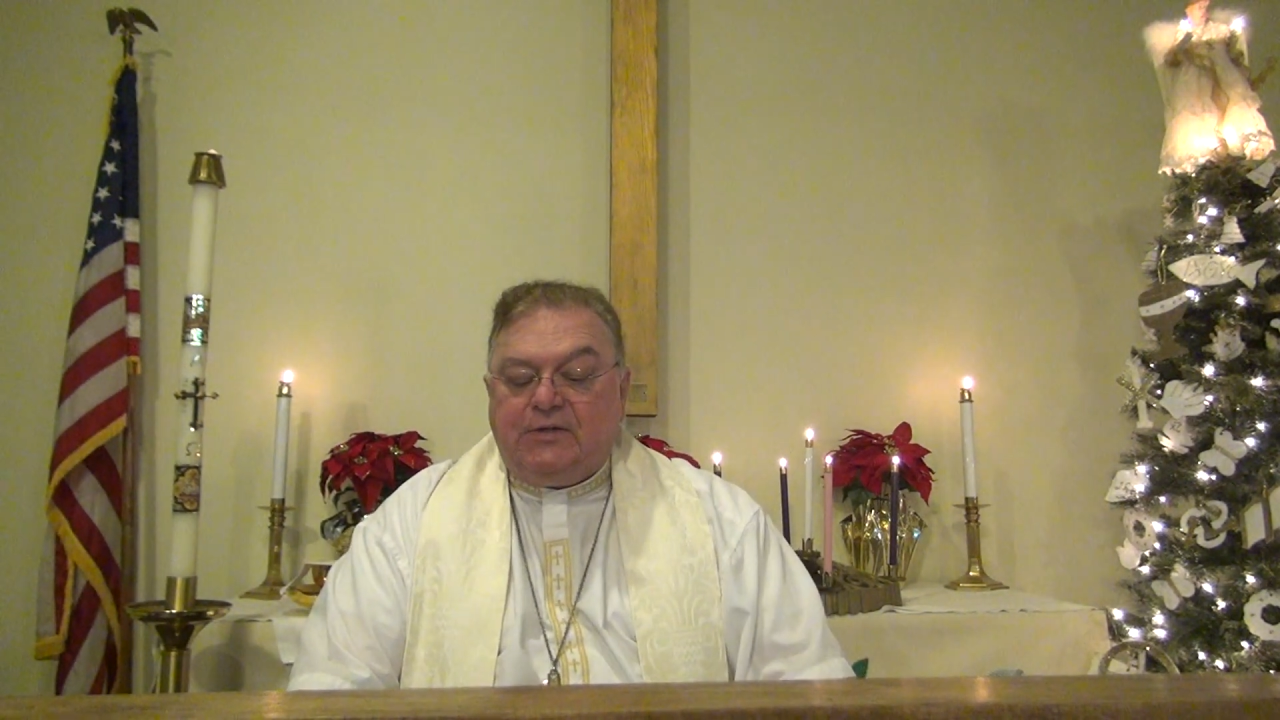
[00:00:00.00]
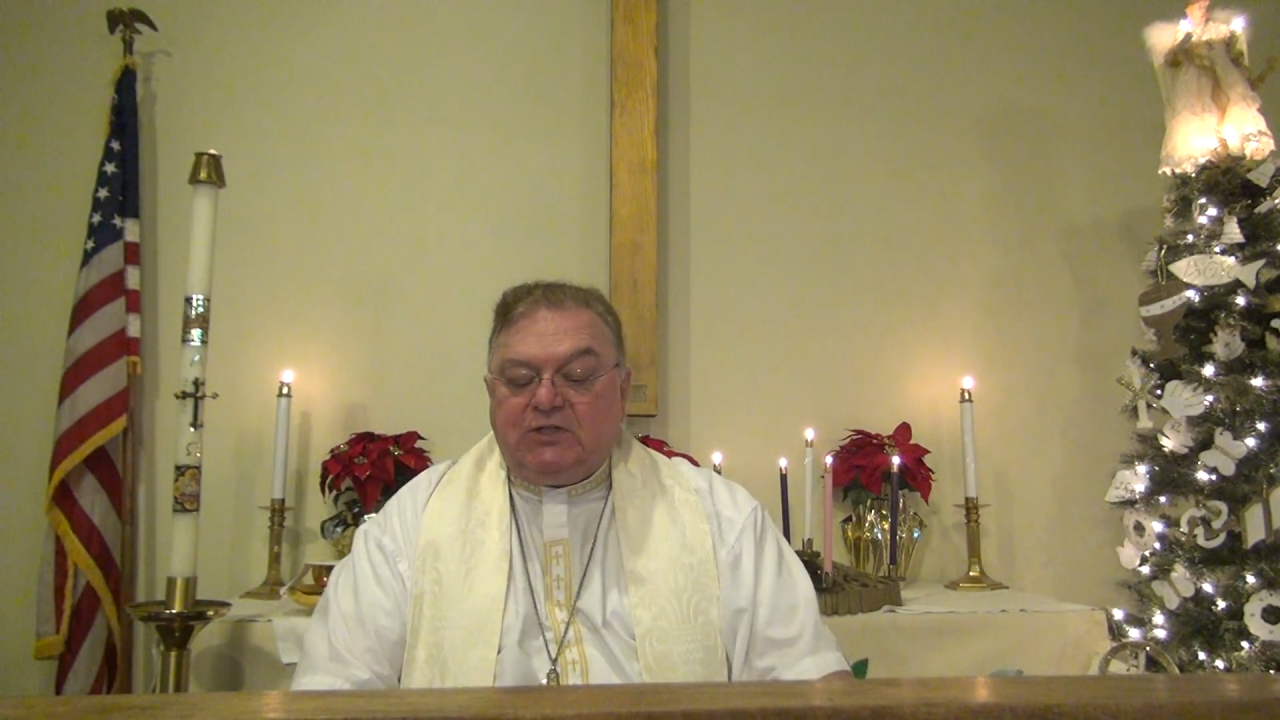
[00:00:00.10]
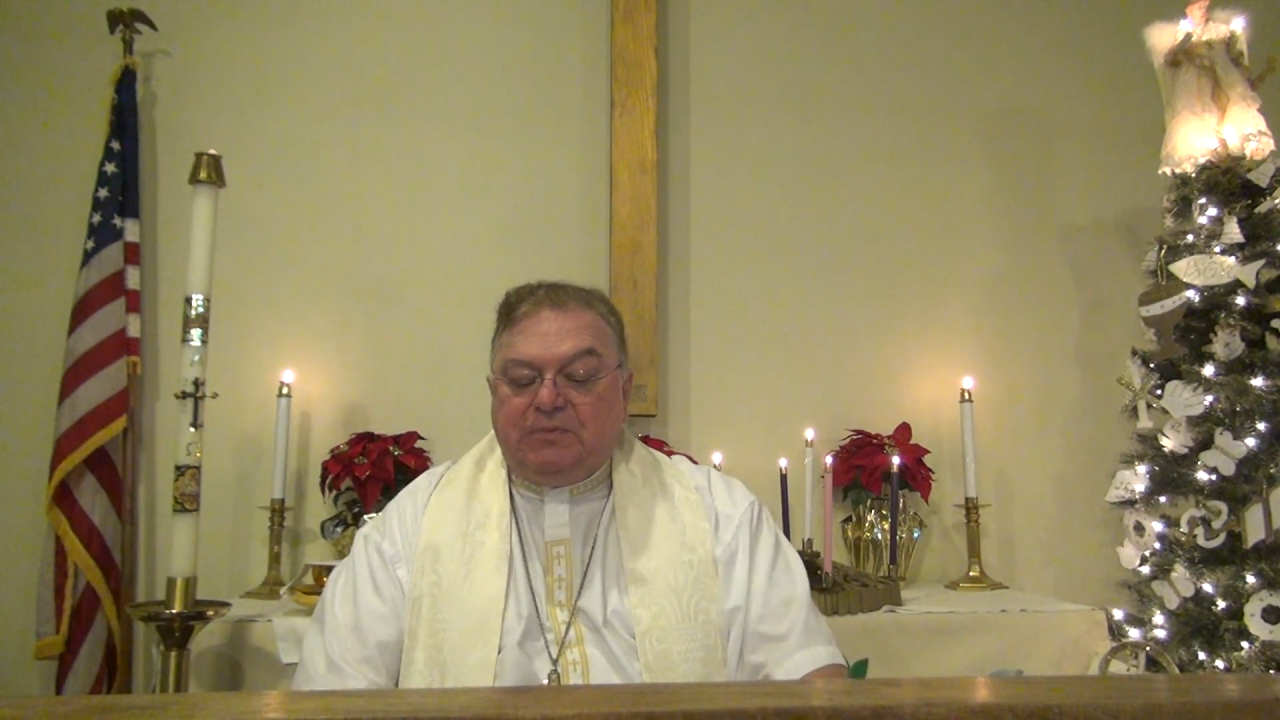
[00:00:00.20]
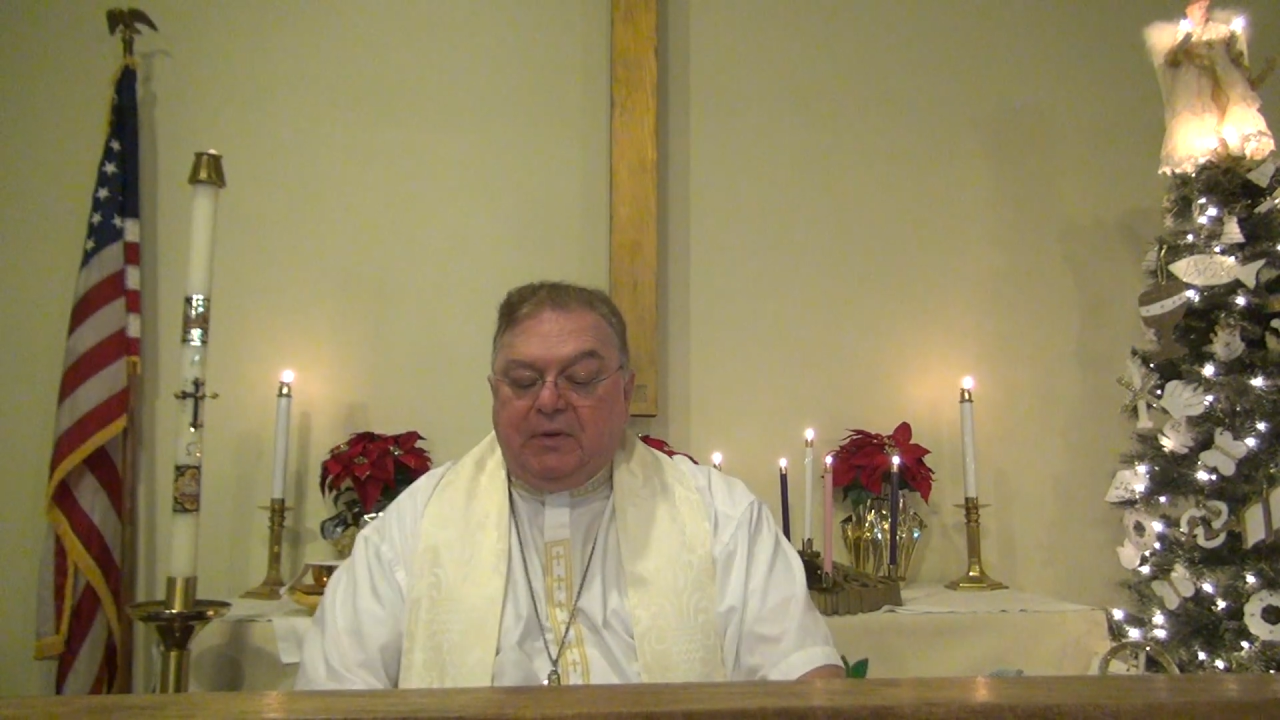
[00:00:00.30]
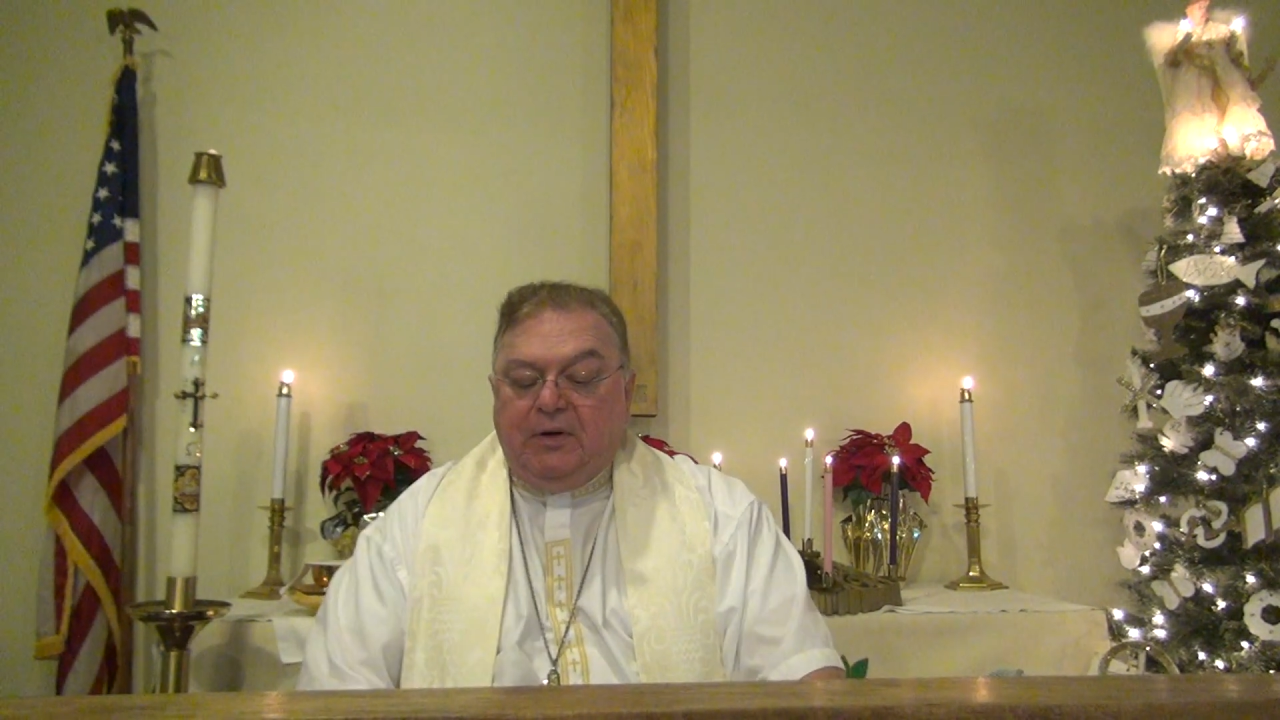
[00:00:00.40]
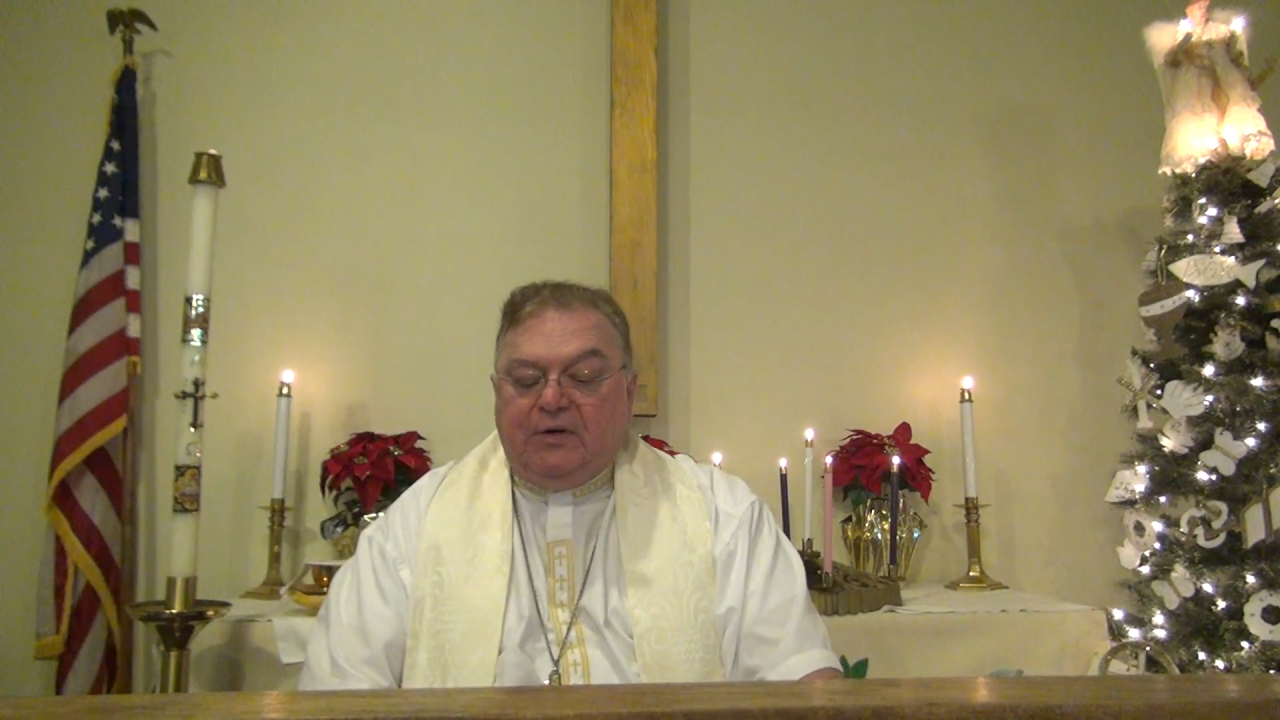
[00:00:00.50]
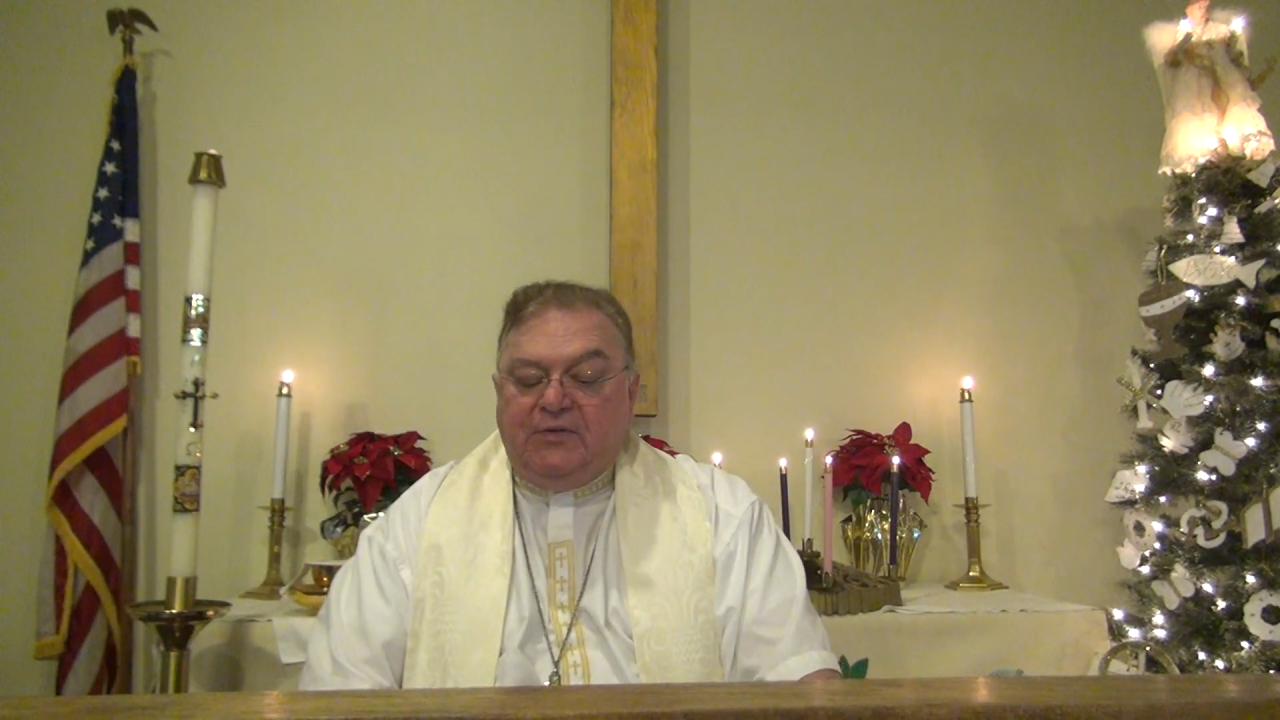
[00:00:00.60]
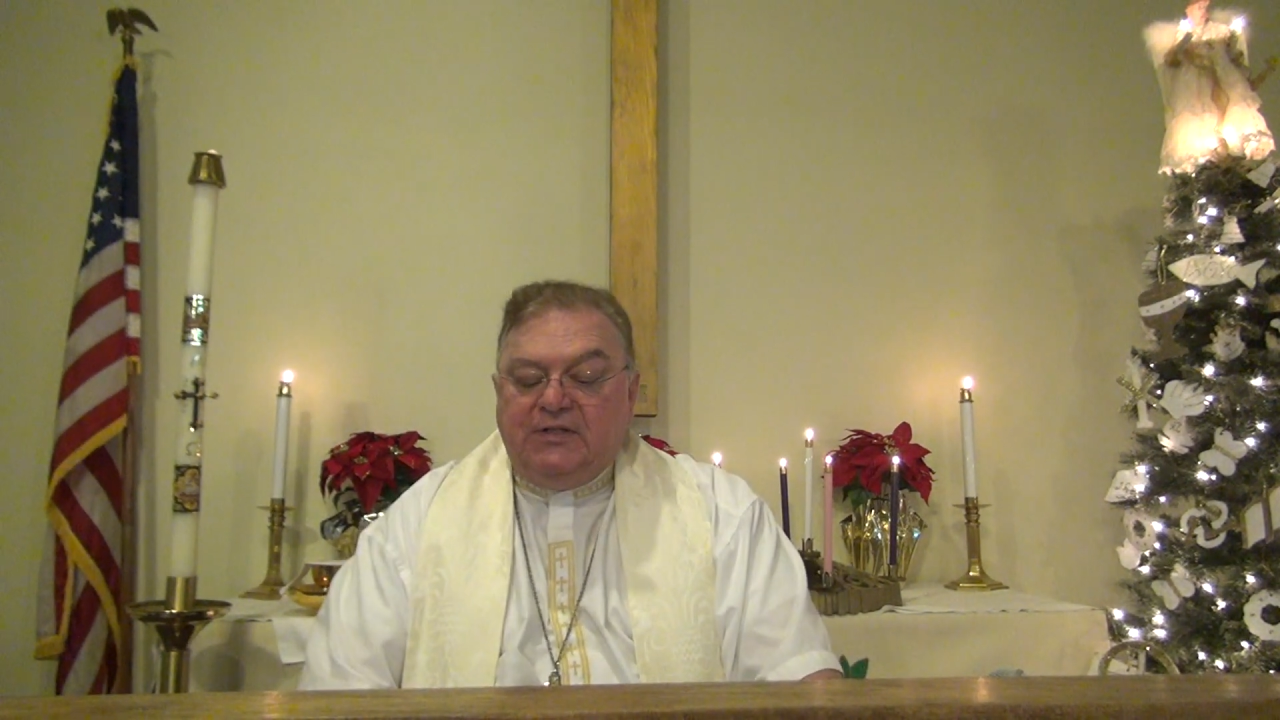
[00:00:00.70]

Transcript: the Spirit of